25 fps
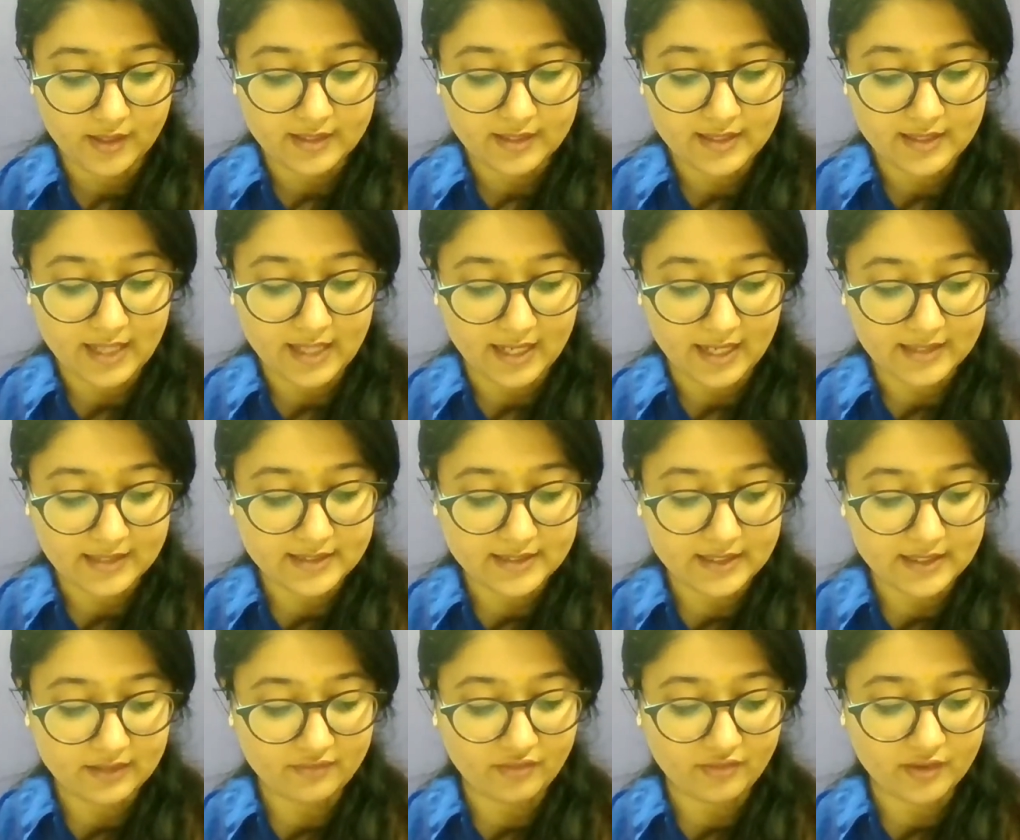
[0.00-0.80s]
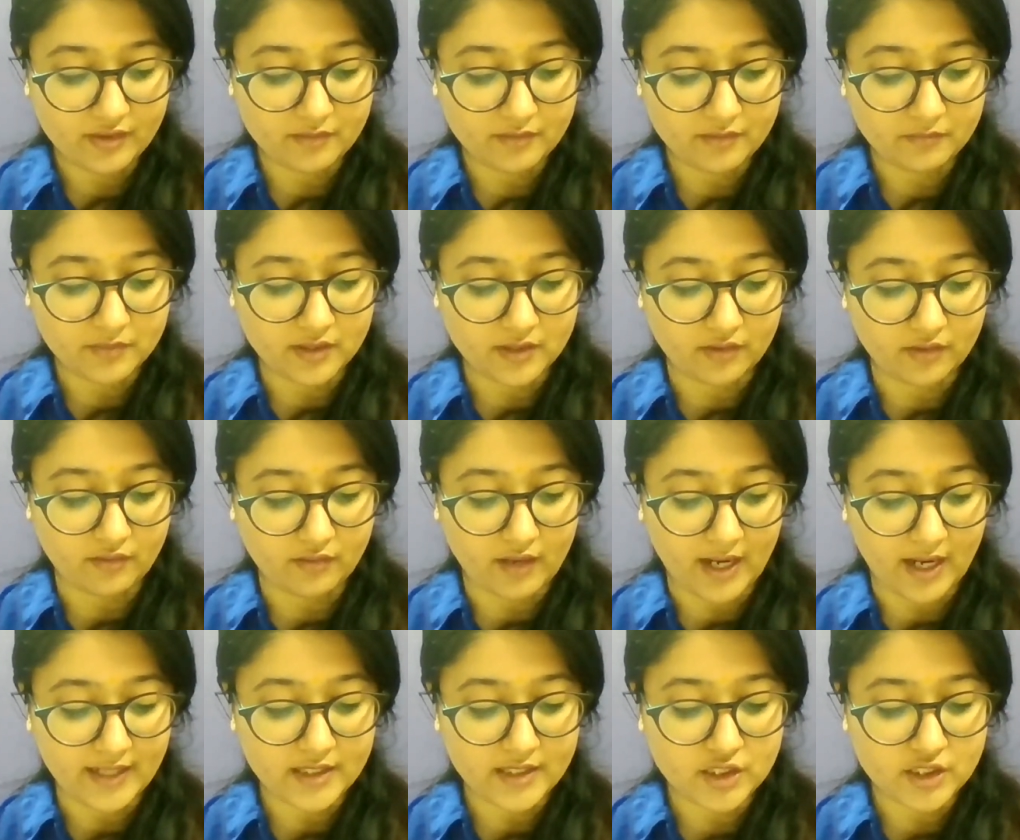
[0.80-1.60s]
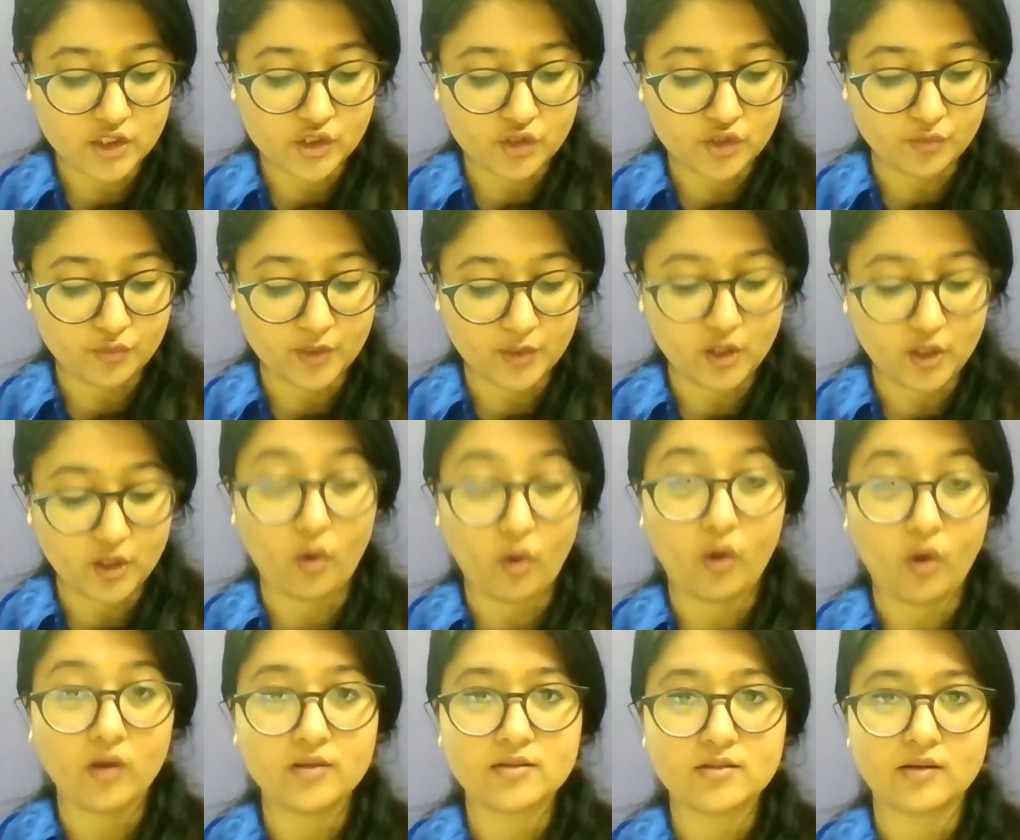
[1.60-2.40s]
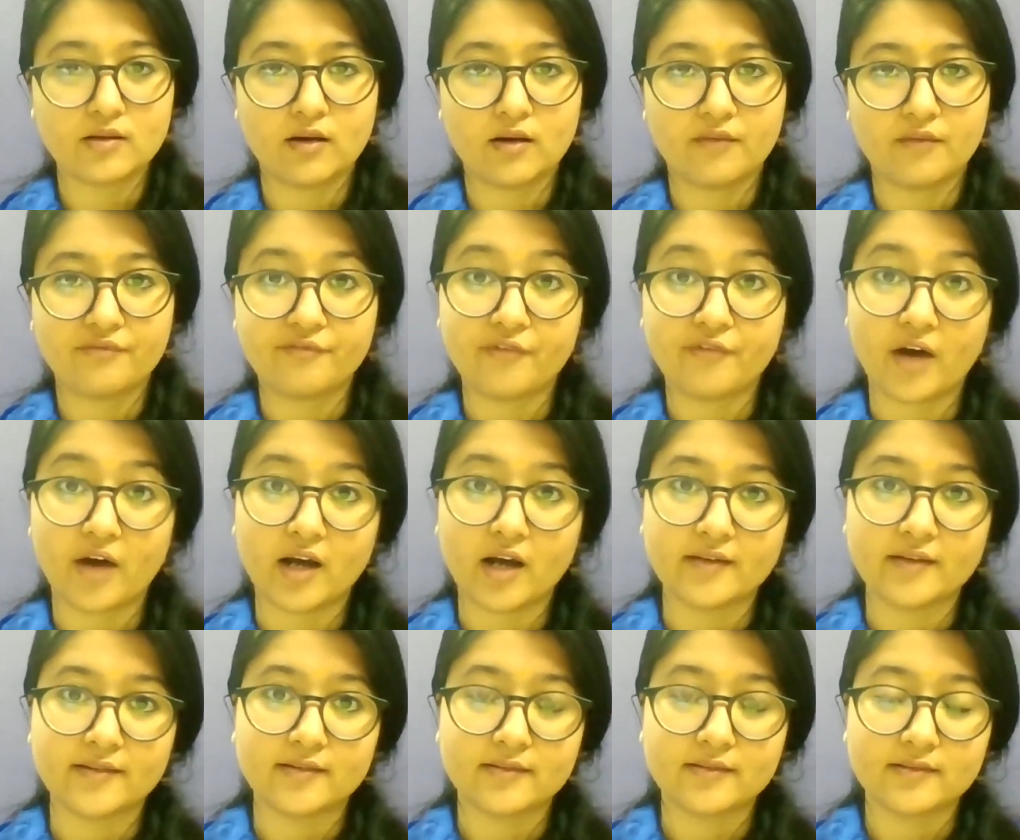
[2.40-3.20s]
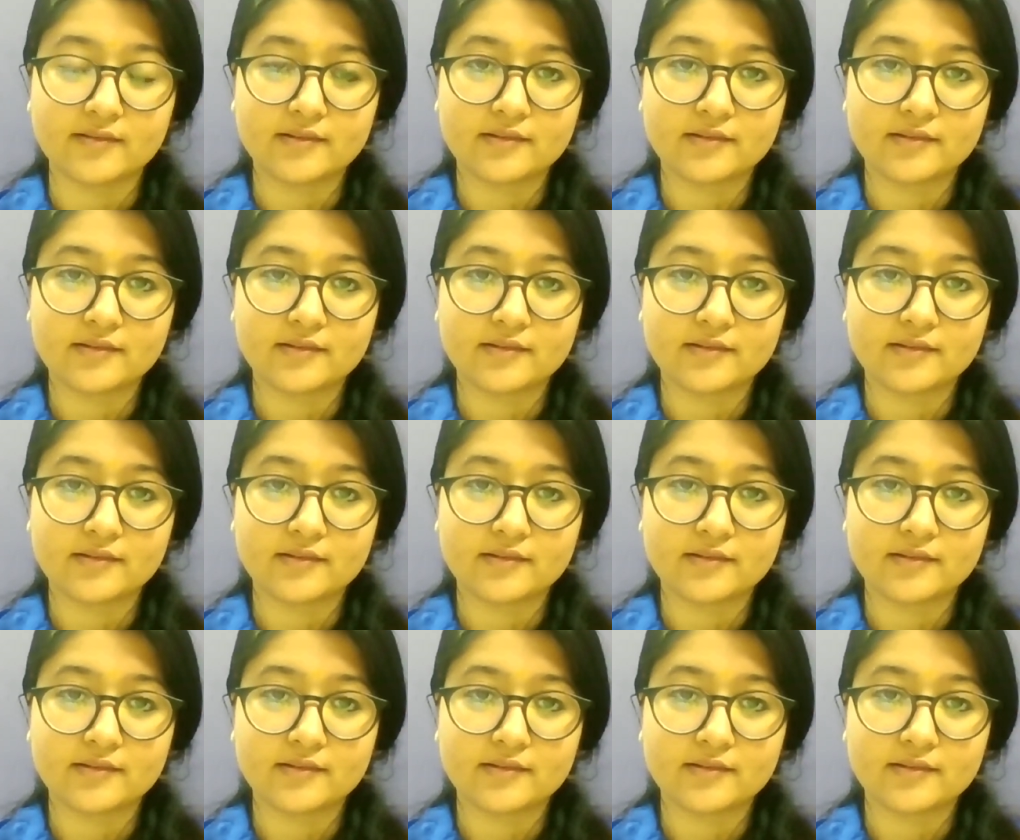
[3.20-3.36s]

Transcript: that give him the right to be called a father.